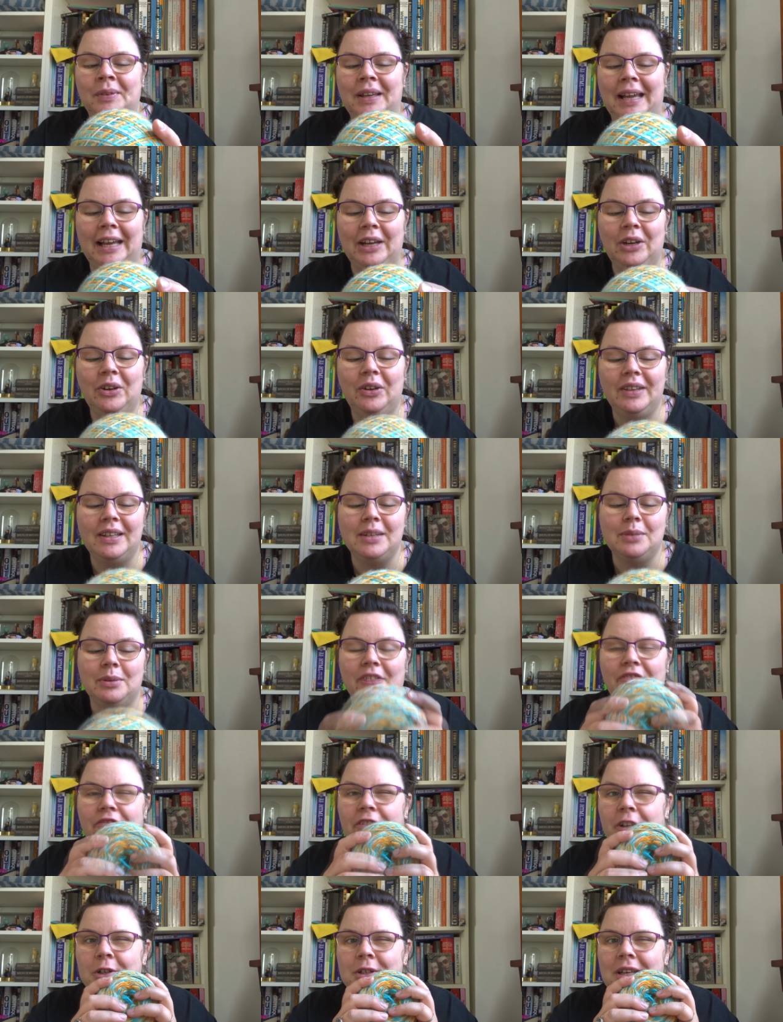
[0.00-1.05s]
I got this when it
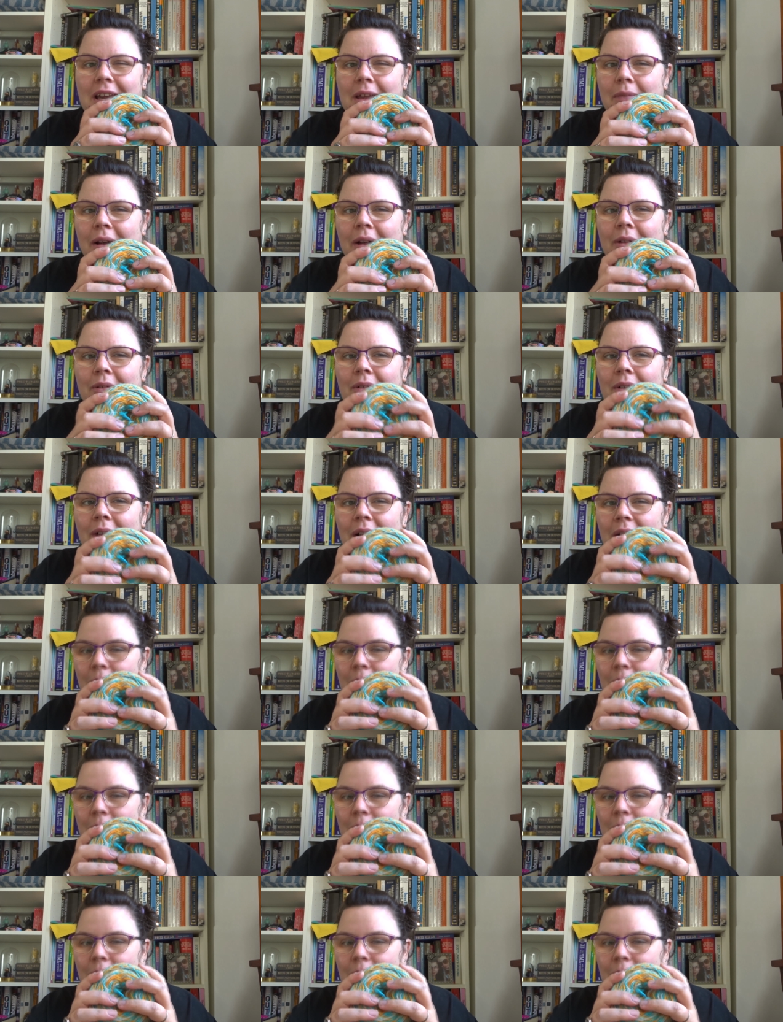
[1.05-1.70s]
first came out.